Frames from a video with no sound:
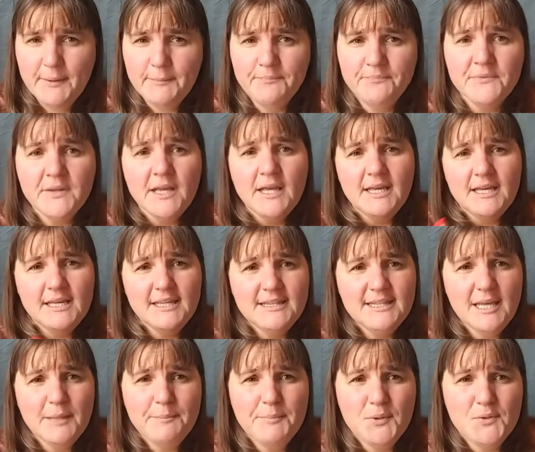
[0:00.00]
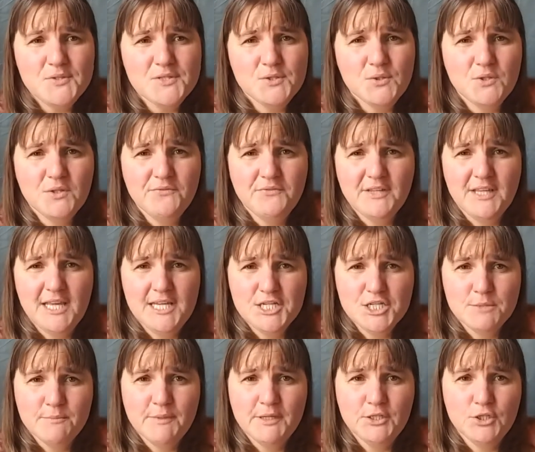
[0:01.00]
hit that post notification button
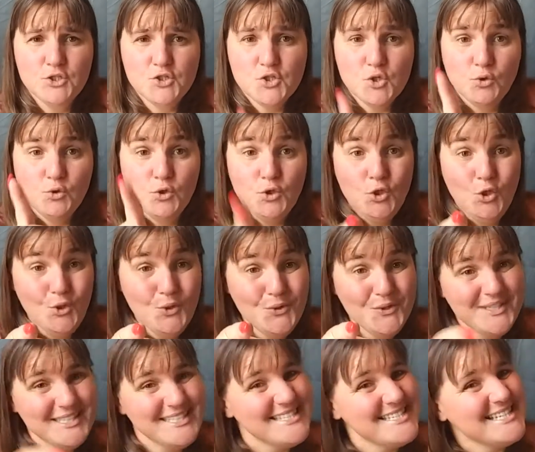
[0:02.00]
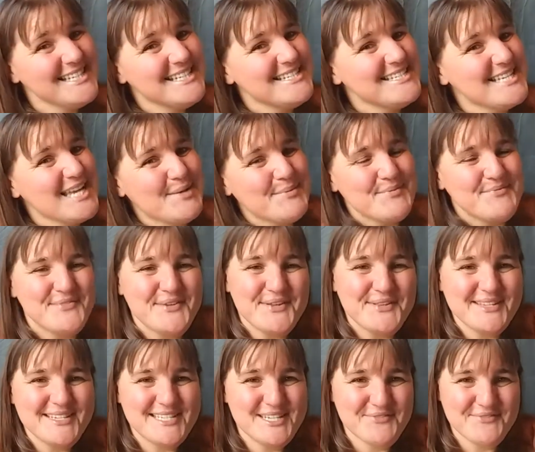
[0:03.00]
so you can stay on top of all the
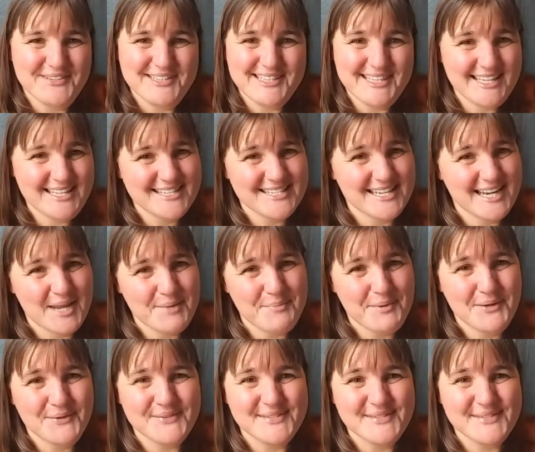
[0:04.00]
different things that I post.